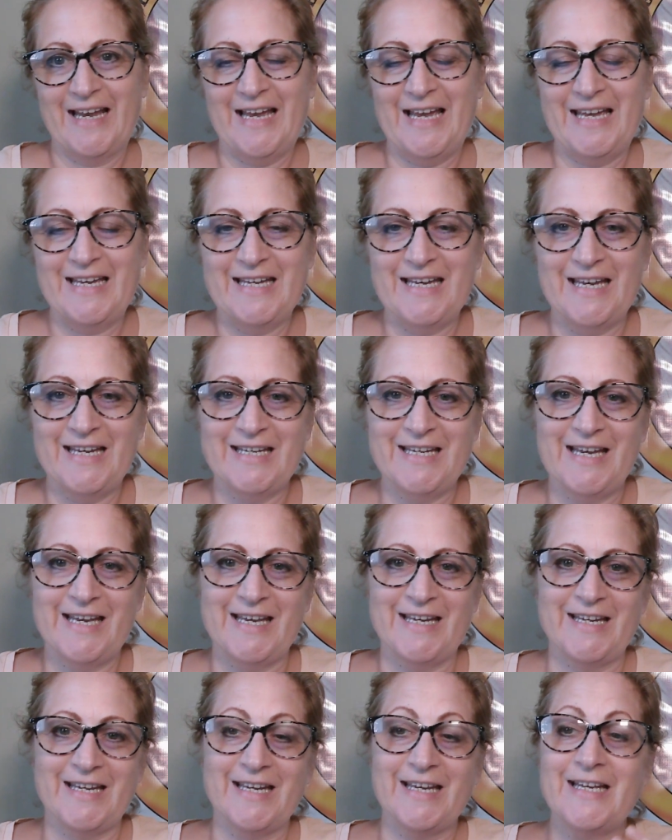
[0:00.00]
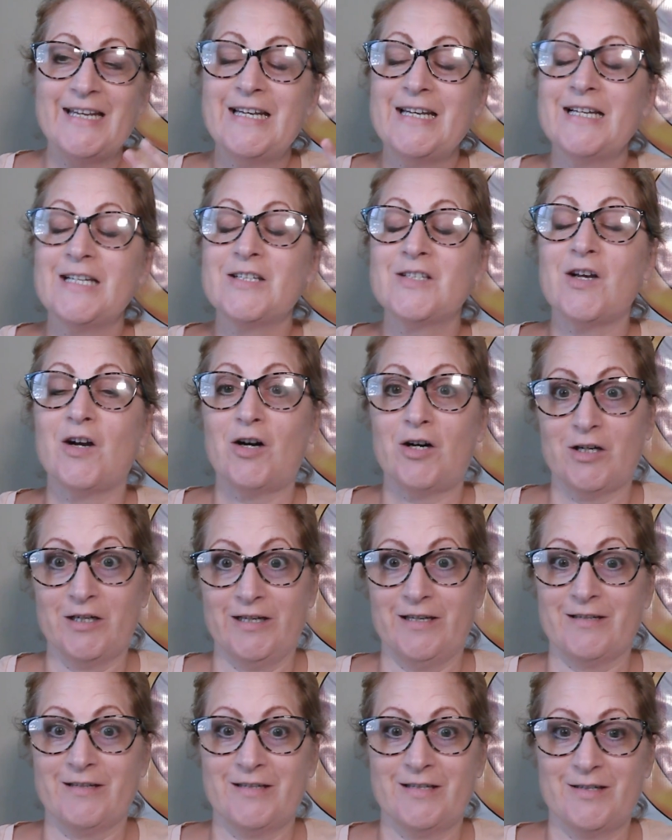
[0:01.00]
Hey, hey, hey, it is
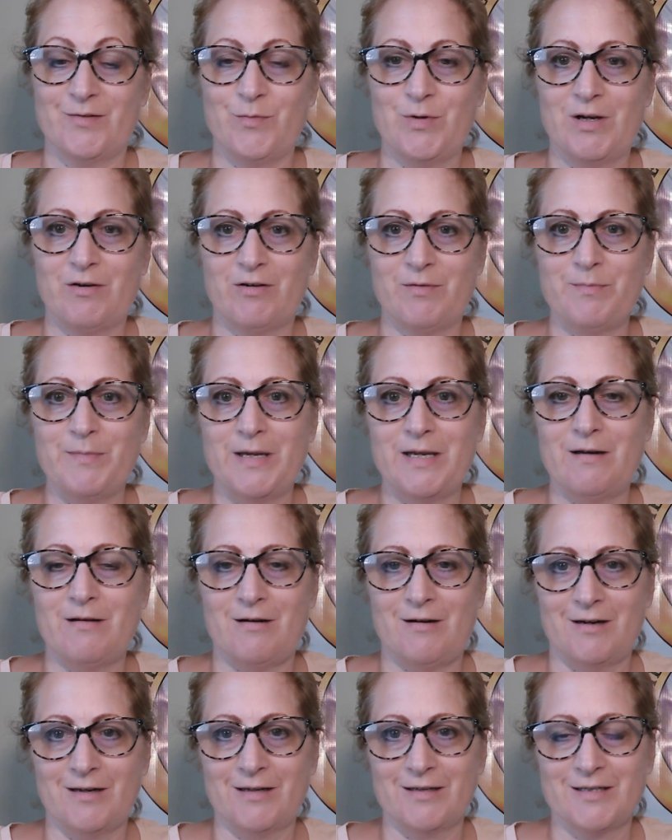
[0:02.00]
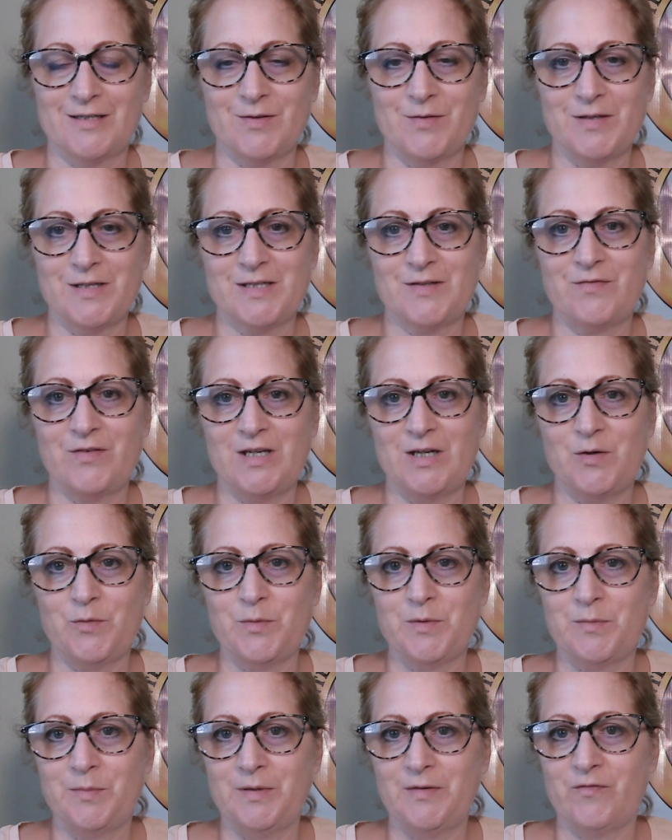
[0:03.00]
August. We are mid-August, so this video
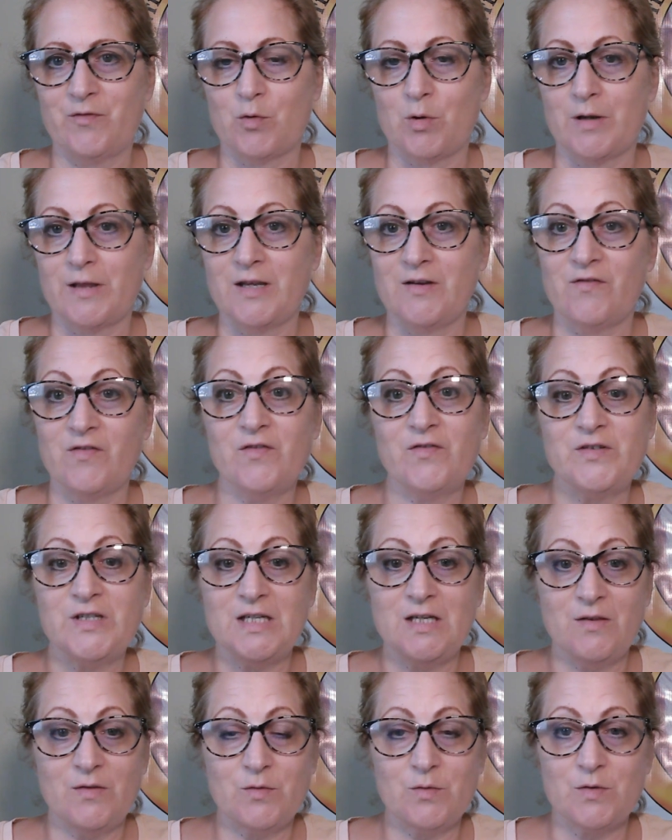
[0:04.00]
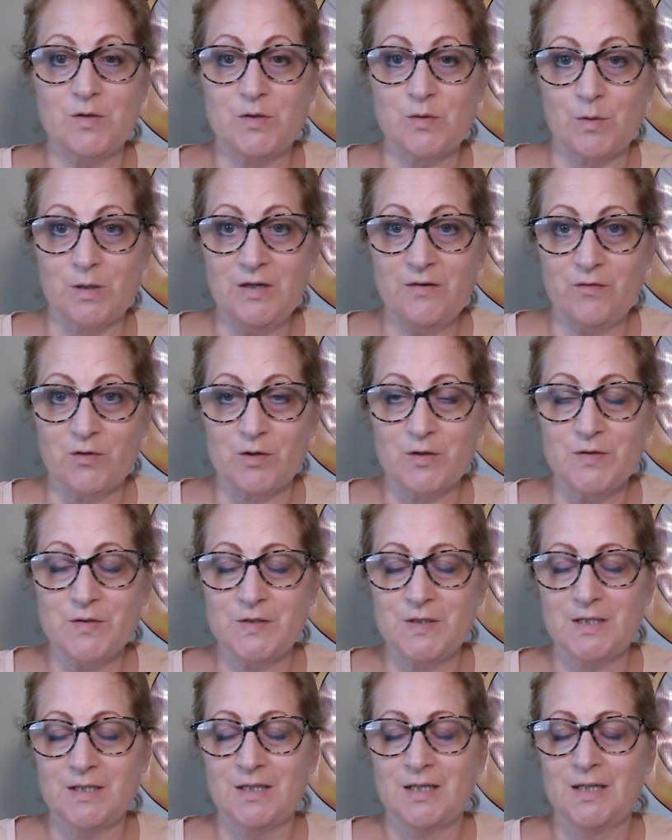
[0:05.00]
would be for the 15th through the
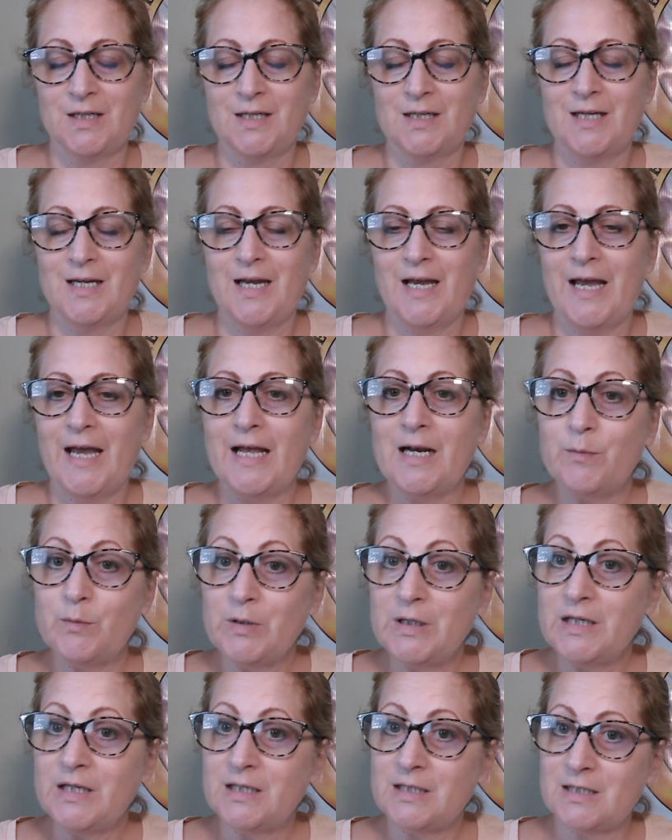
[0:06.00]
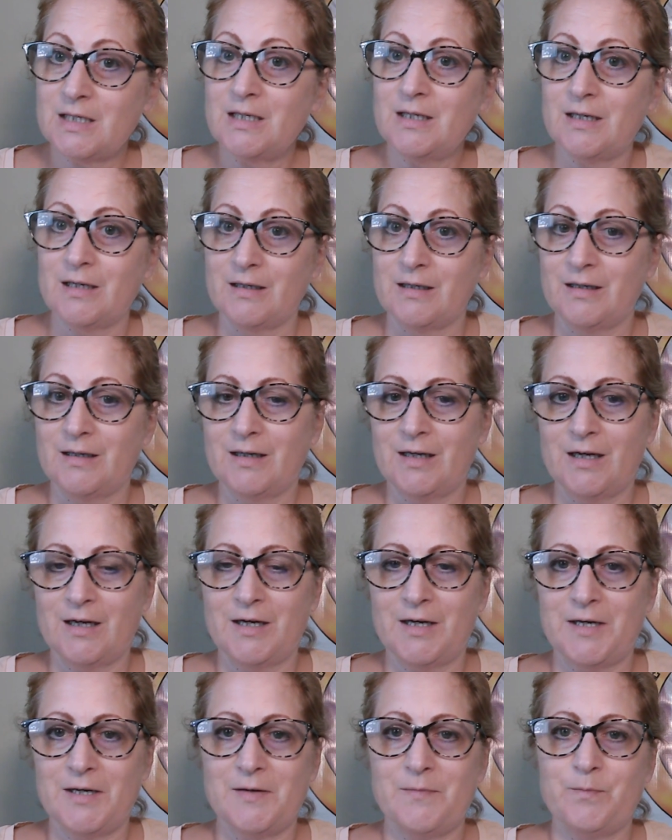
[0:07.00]
21st. And I'm really excited.
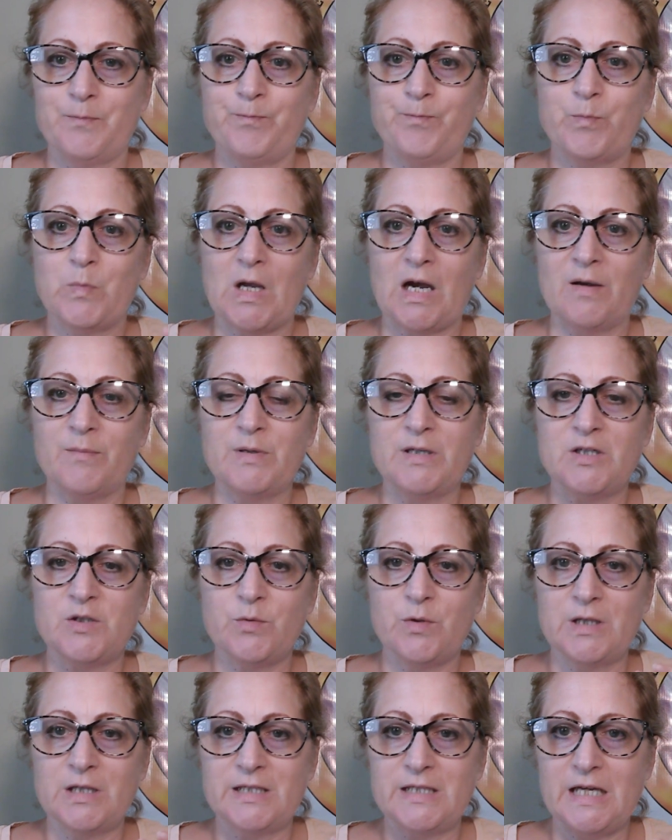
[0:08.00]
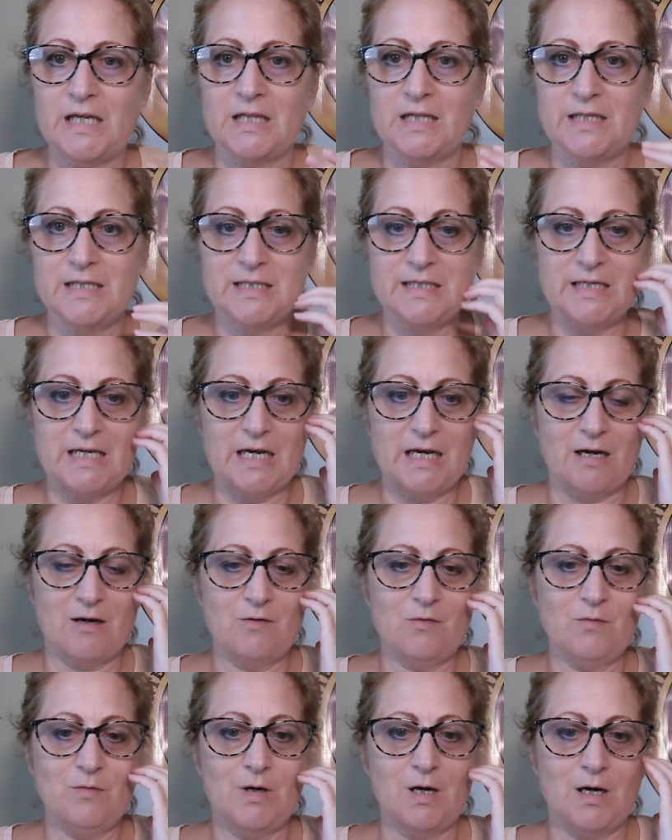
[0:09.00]
Um, I've been doing the dailies
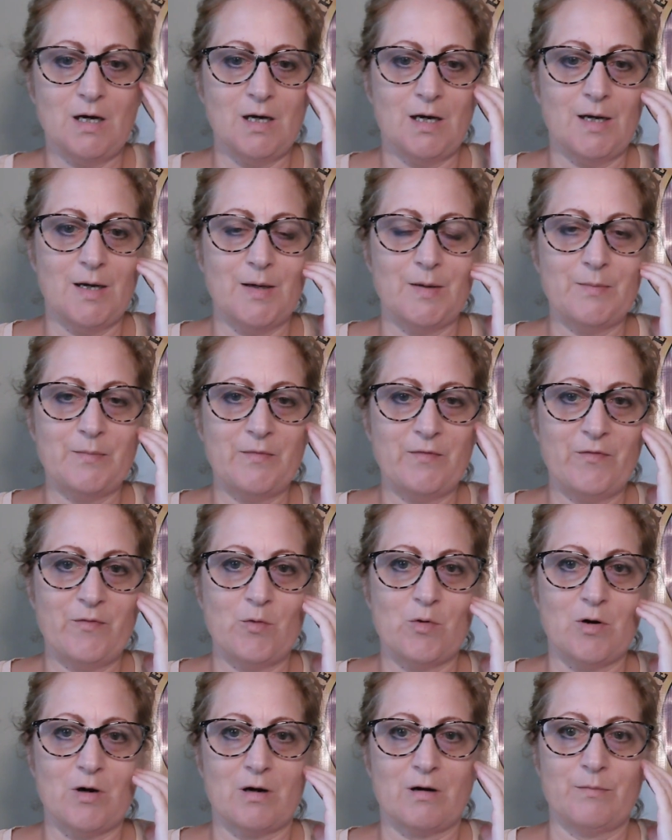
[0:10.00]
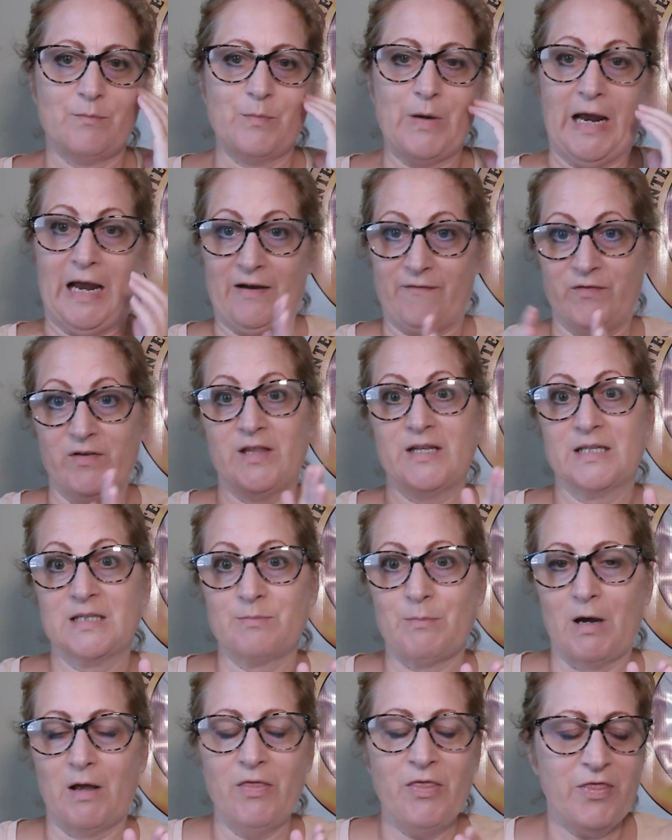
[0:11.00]
now um, for half of
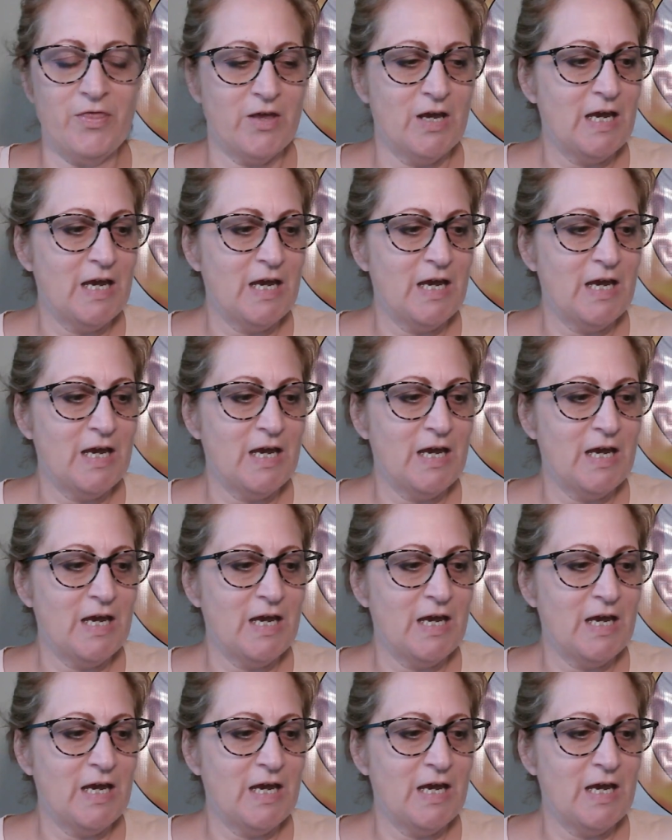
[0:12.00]
this month,